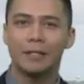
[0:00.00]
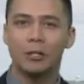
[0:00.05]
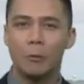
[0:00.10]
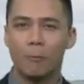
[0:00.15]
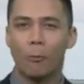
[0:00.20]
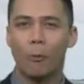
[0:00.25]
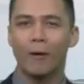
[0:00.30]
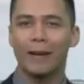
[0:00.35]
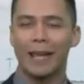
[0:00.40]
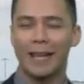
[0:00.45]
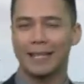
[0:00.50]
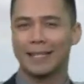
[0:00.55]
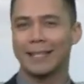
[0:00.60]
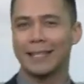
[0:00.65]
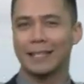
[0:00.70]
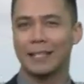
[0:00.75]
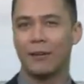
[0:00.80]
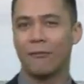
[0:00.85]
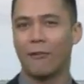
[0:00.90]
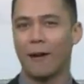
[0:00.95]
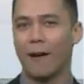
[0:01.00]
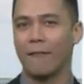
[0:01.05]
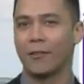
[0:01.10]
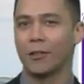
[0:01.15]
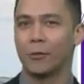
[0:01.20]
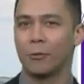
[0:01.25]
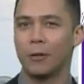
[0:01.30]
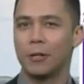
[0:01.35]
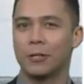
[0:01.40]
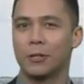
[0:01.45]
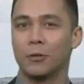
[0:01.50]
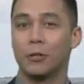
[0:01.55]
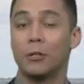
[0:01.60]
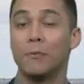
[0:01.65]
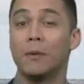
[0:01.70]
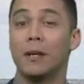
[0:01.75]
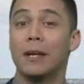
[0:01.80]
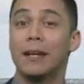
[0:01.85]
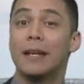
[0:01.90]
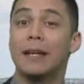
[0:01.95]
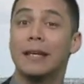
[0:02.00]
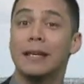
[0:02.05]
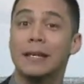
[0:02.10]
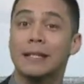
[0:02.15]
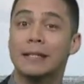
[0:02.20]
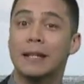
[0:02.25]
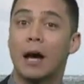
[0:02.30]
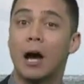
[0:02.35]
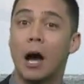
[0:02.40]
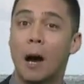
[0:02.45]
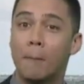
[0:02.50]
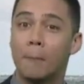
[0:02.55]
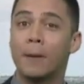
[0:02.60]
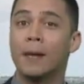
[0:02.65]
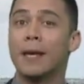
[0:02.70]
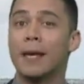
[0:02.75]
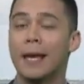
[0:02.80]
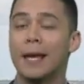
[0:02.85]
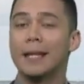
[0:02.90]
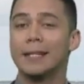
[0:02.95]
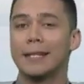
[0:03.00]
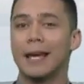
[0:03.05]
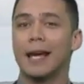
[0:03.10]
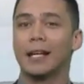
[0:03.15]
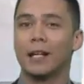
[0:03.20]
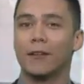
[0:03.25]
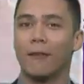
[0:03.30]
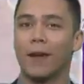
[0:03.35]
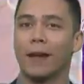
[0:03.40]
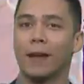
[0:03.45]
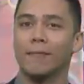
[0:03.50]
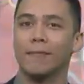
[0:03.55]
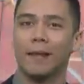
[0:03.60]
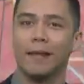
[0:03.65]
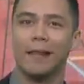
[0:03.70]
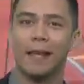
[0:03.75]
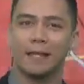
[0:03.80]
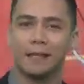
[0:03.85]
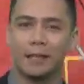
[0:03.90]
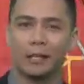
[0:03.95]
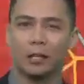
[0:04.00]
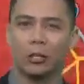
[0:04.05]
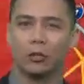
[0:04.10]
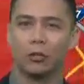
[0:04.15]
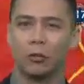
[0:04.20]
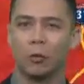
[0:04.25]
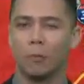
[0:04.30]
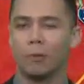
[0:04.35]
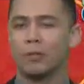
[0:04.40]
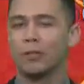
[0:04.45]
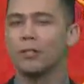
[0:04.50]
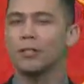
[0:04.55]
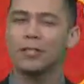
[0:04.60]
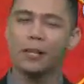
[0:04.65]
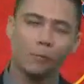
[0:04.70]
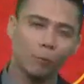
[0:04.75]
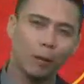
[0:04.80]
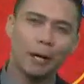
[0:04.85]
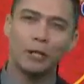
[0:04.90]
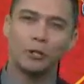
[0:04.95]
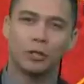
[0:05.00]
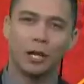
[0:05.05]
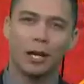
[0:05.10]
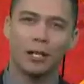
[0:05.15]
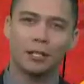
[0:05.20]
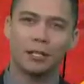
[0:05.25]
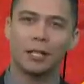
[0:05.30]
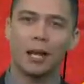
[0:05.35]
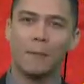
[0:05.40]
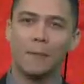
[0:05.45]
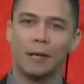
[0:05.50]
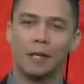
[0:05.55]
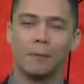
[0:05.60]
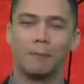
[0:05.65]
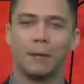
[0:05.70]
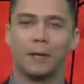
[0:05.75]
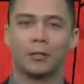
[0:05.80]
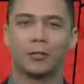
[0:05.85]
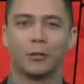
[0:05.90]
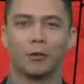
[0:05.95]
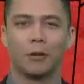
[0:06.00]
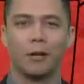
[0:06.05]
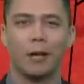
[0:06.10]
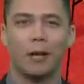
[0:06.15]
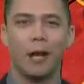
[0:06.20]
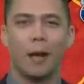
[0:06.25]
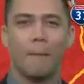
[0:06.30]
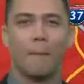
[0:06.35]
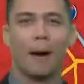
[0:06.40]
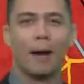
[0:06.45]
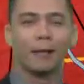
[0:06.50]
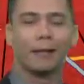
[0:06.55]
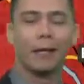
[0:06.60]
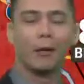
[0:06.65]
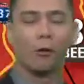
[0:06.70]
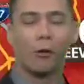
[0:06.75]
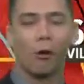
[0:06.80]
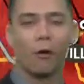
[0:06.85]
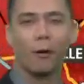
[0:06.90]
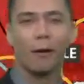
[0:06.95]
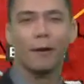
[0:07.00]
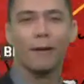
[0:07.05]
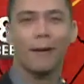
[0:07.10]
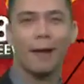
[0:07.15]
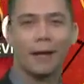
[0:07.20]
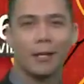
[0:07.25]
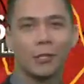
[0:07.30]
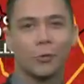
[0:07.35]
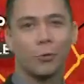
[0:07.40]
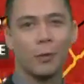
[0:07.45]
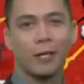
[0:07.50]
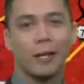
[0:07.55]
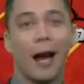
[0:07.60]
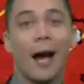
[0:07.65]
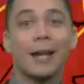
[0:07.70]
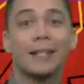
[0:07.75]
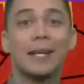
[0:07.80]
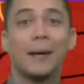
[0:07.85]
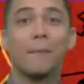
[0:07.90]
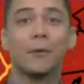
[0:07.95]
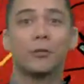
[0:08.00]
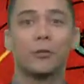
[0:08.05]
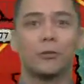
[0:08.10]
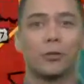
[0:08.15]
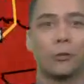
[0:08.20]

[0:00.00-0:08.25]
Dew point at 65 degrees, so humidity is up to elevated, and that's going to contribute to some rain chances coming into the picture by later on next week. High temperatures